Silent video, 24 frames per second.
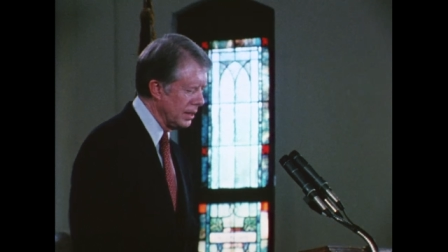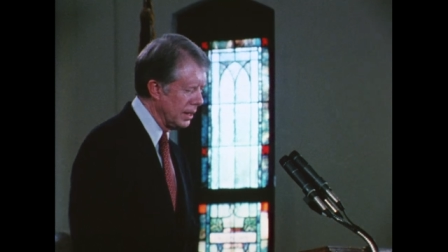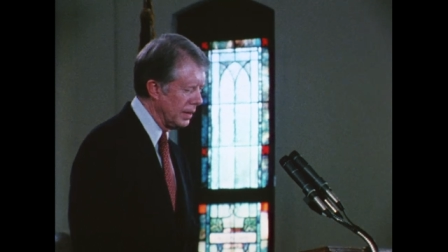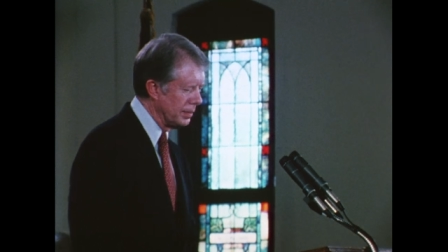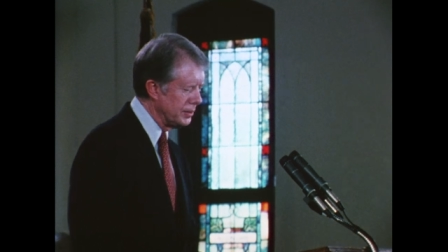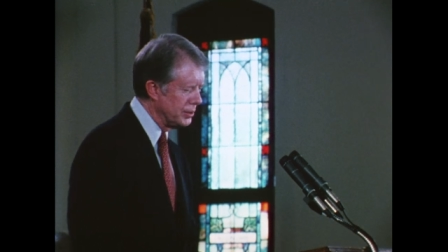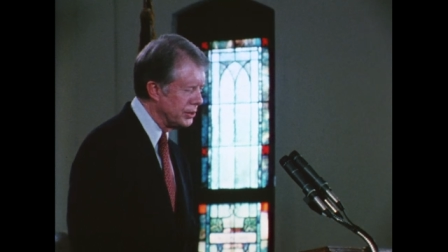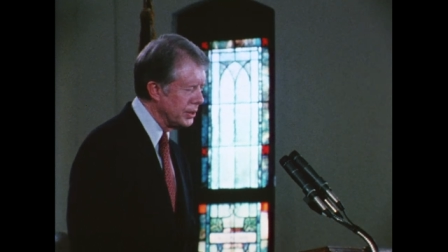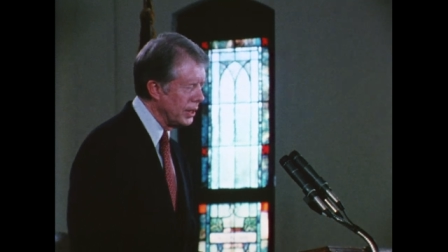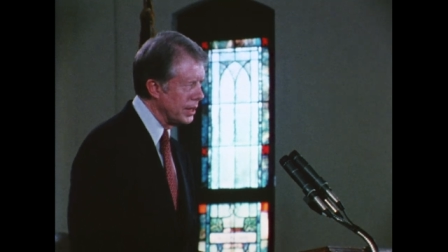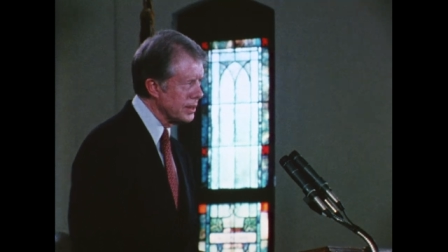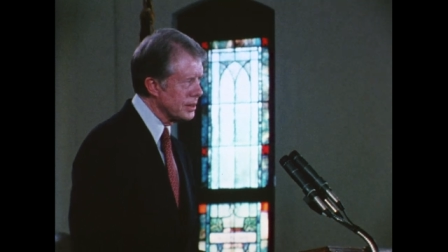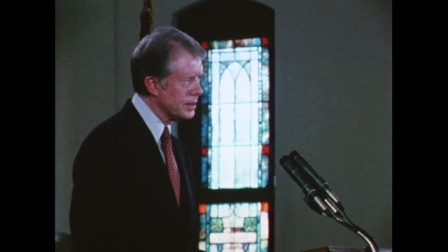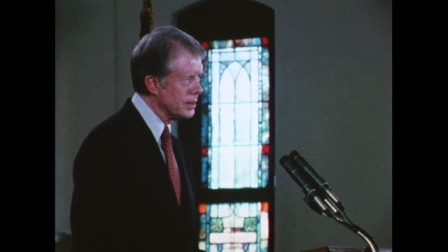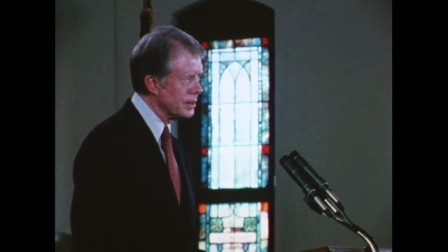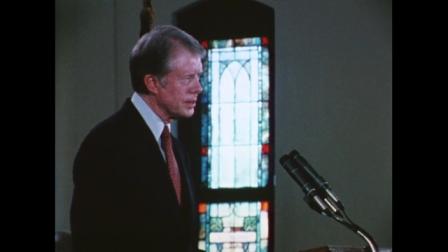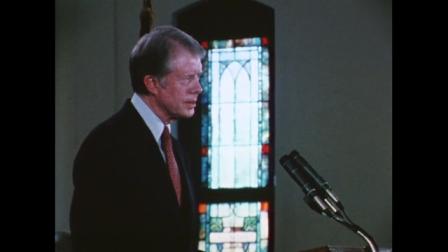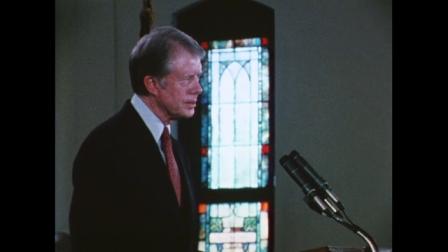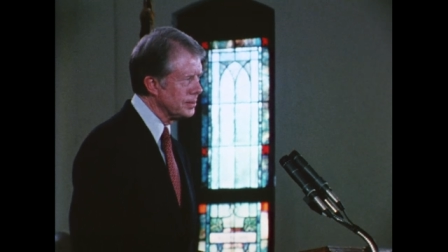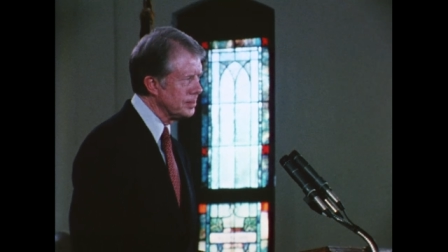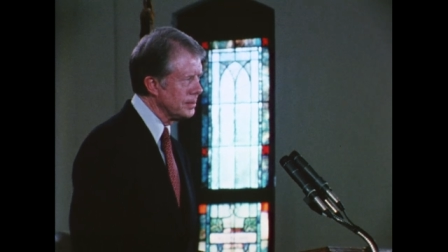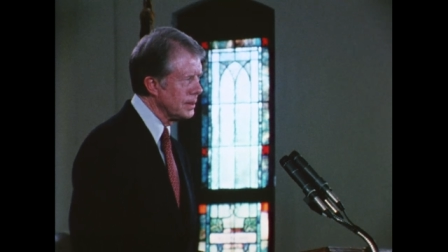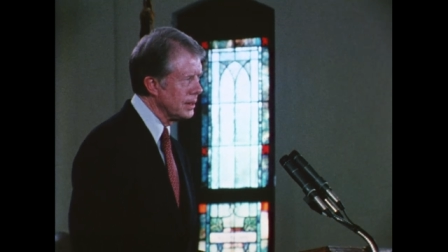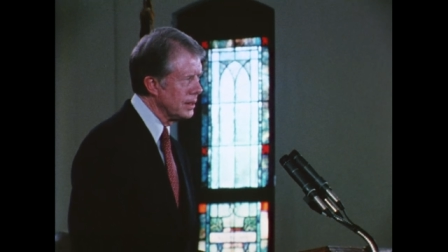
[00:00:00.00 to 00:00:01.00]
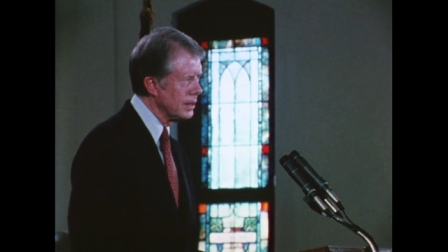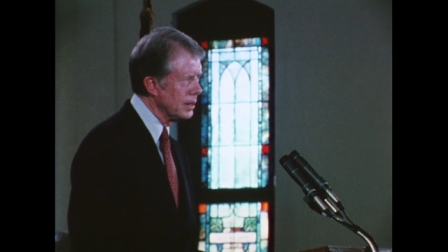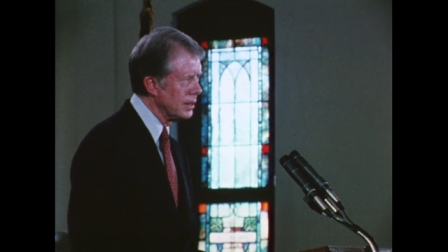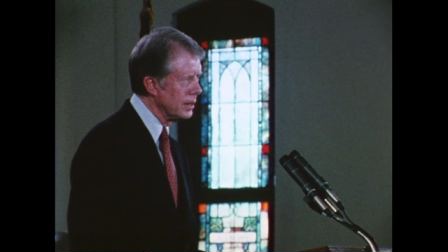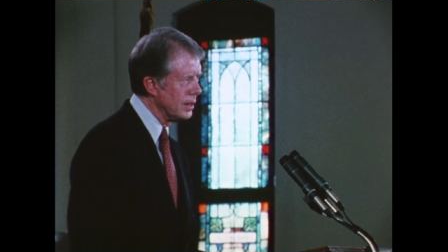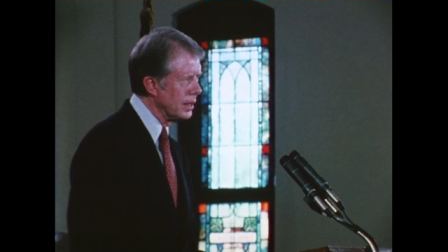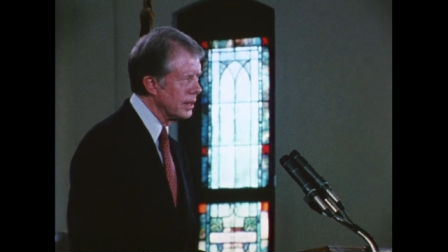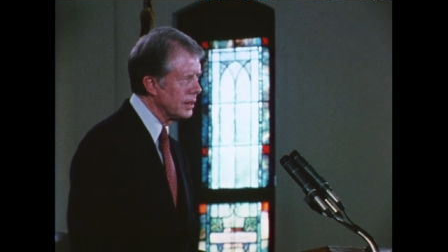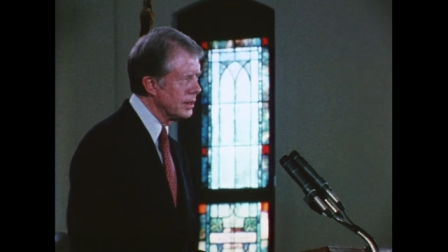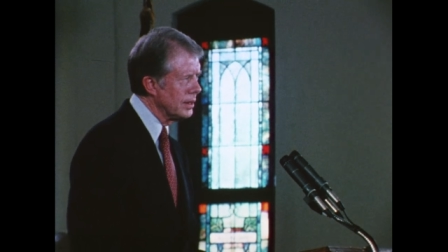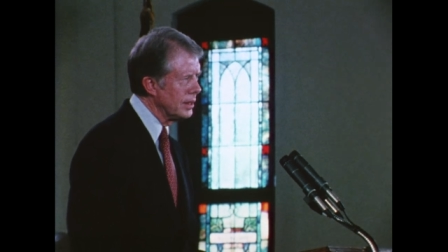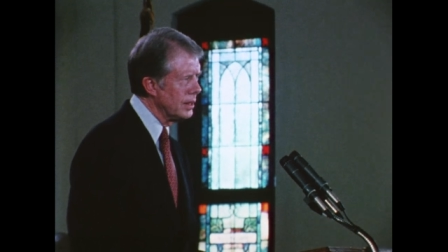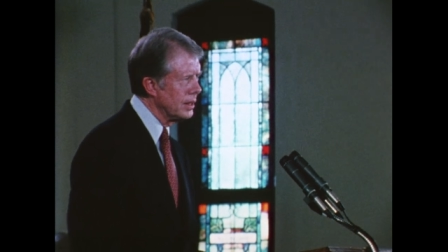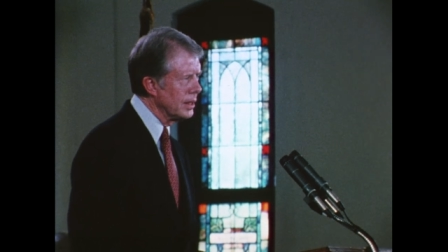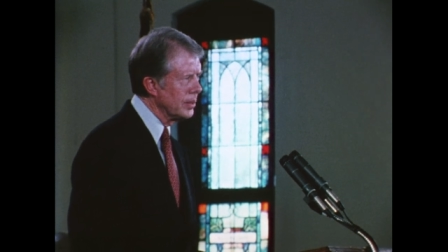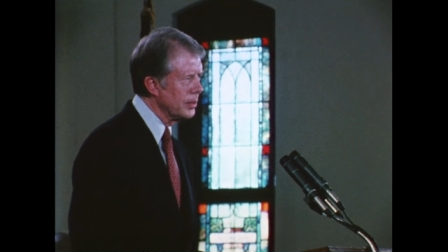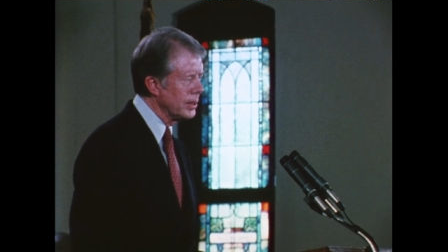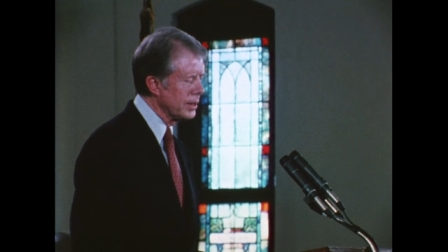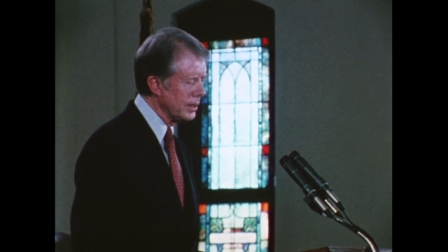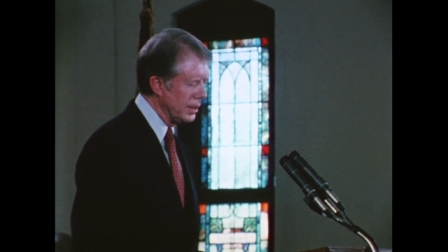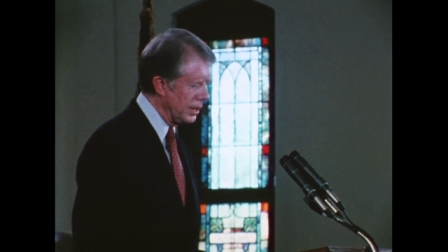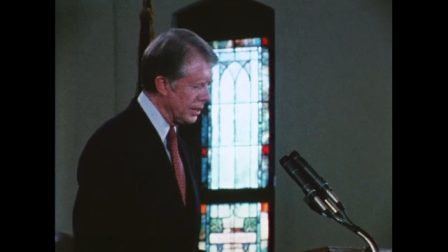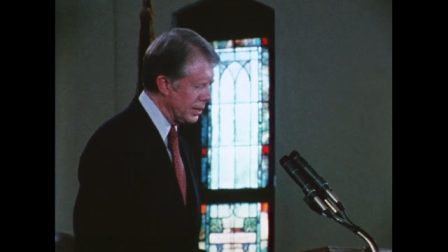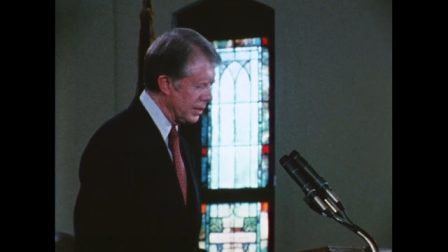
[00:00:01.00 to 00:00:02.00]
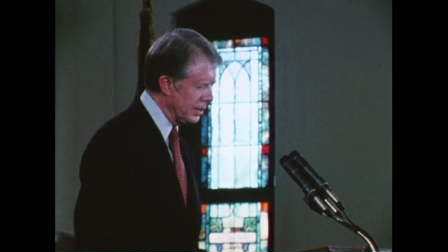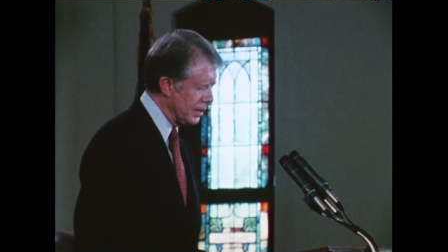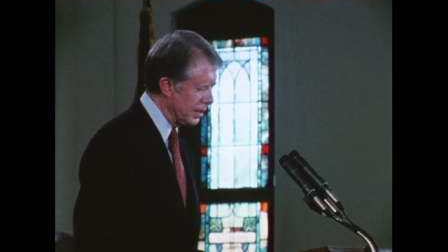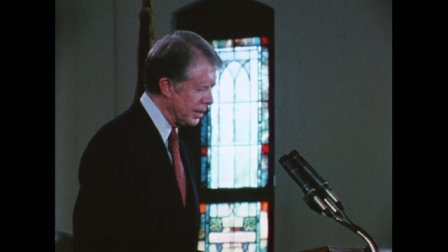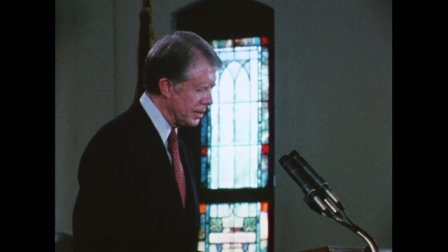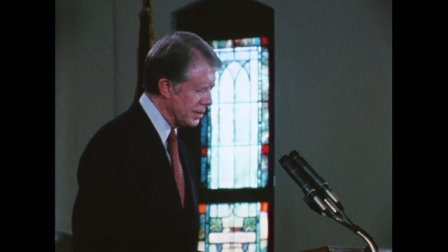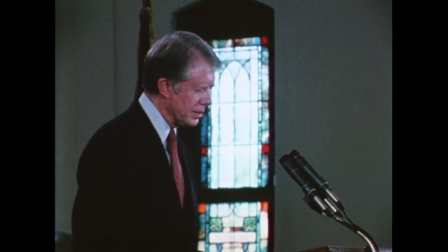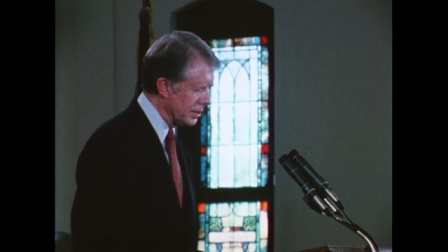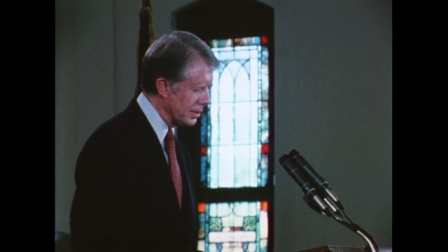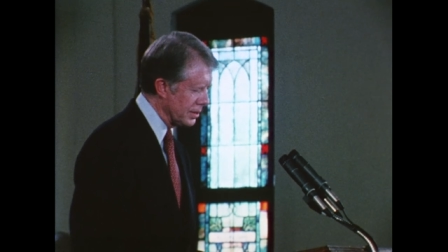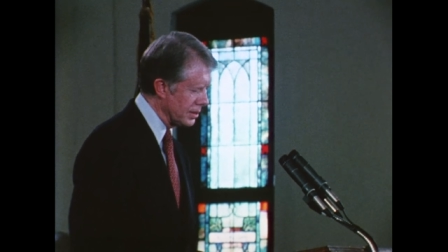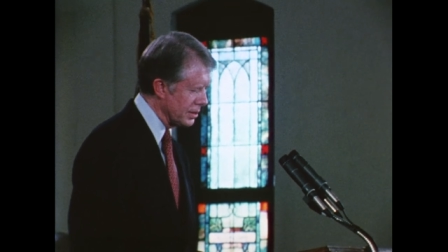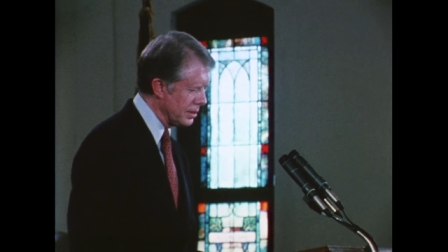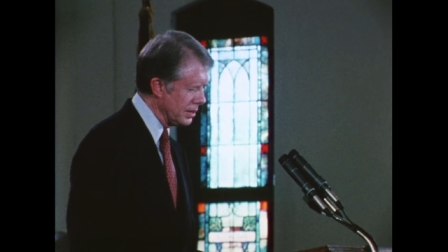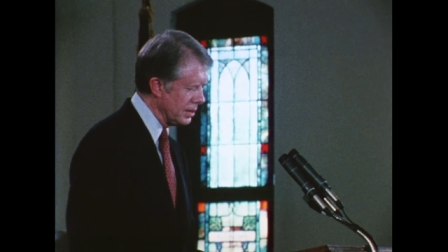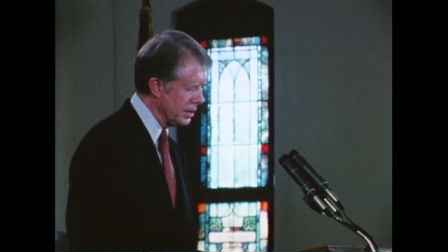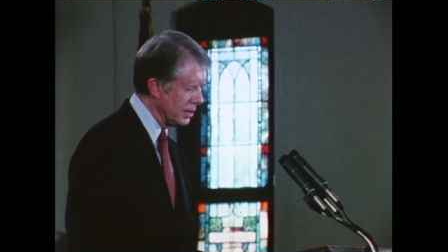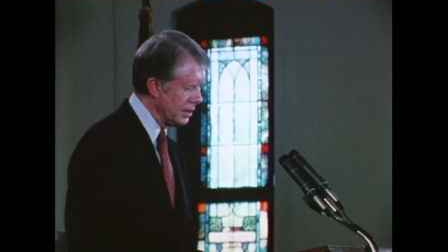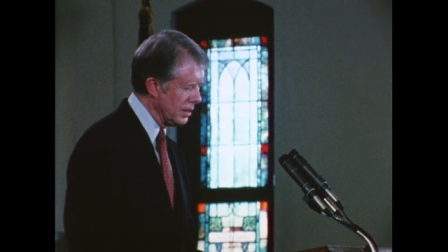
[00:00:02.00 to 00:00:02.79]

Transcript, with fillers: of justice in dealing with other nations,